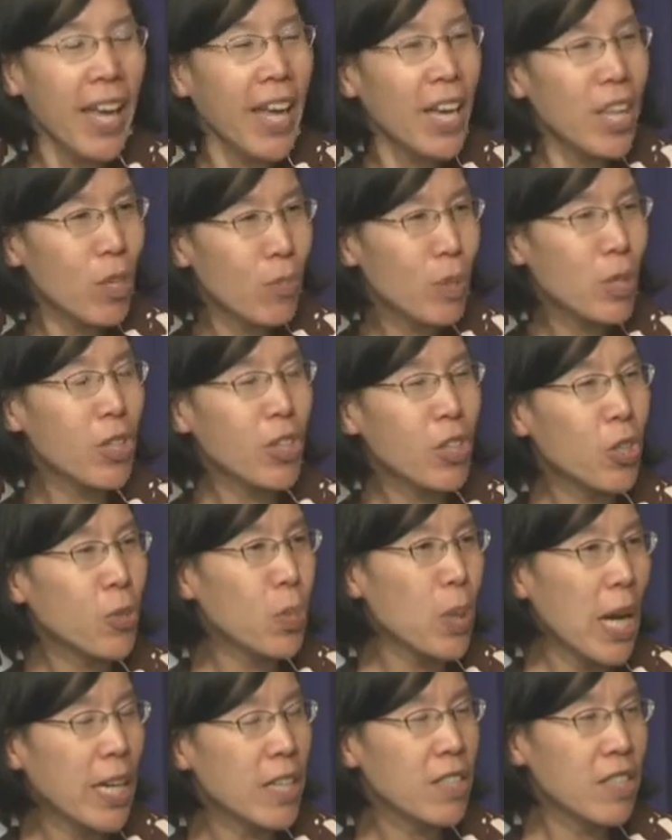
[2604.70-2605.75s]
and the particular
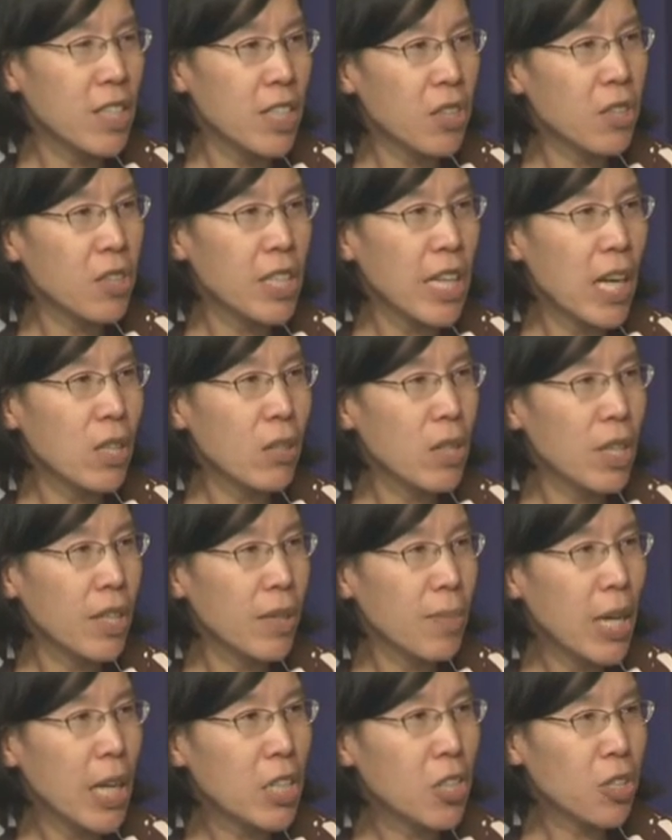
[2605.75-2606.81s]
practice they looked at
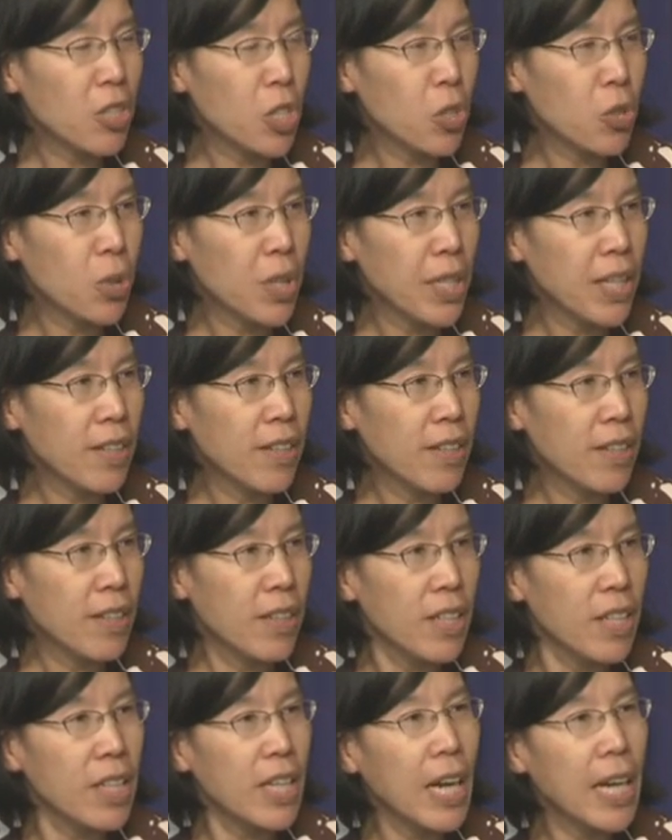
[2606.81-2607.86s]
actually treated
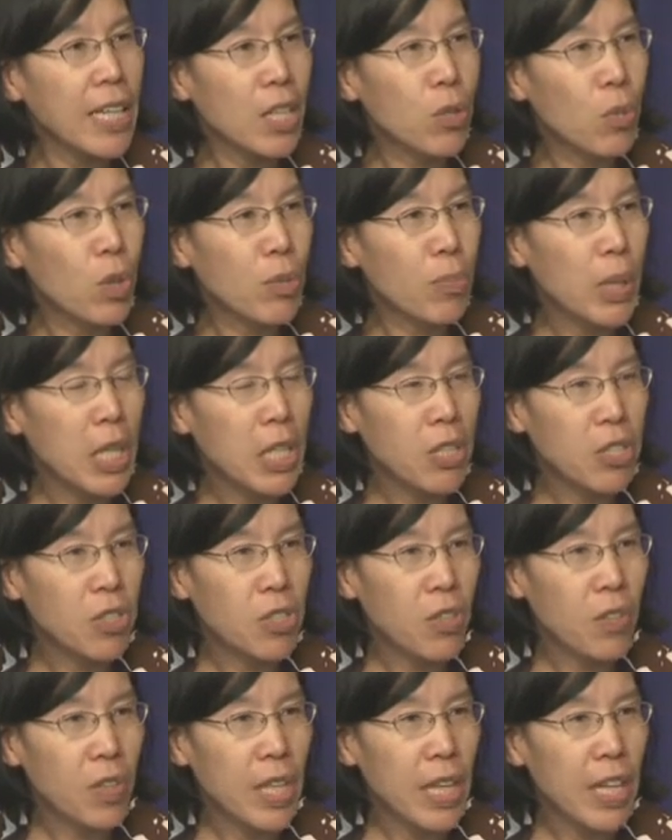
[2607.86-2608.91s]
91 patients
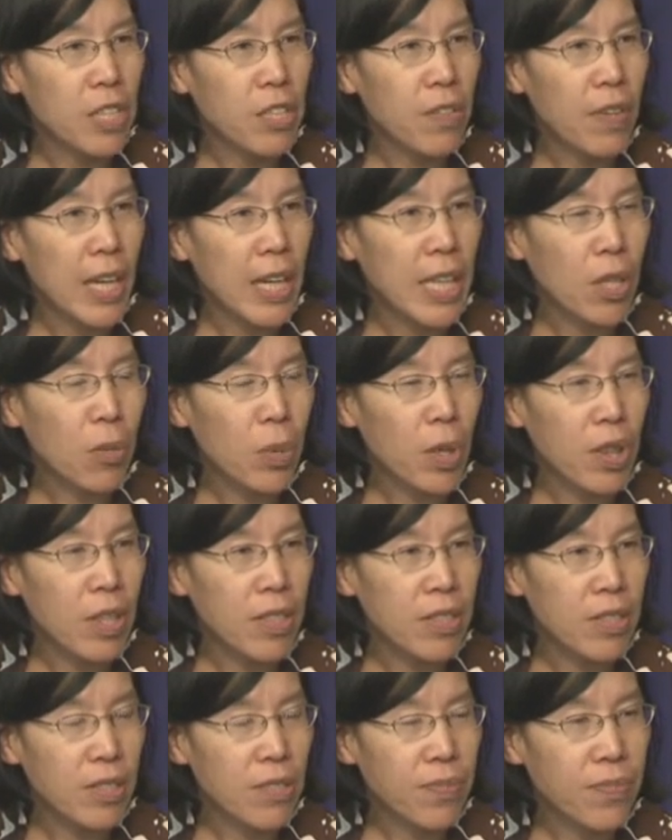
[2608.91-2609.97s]
over the age of 80 with
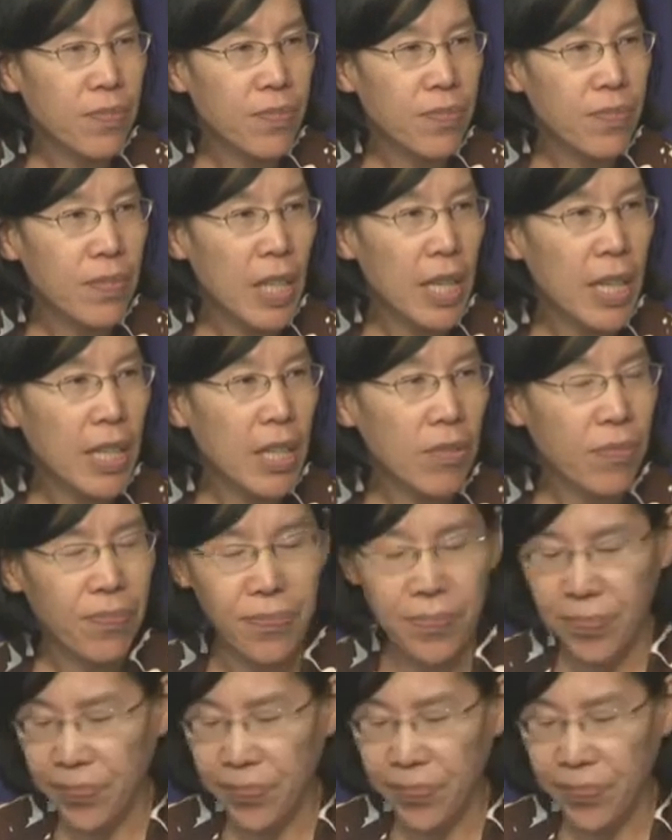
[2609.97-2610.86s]
this. Okay.